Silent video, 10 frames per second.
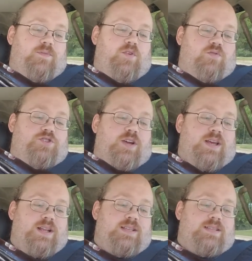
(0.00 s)
no
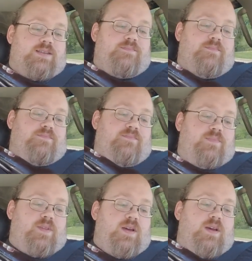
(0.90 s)
chunkiness,
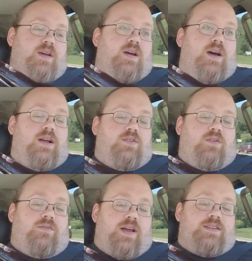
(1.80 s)
uh,
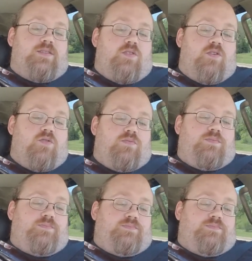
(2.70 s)
total fat zero.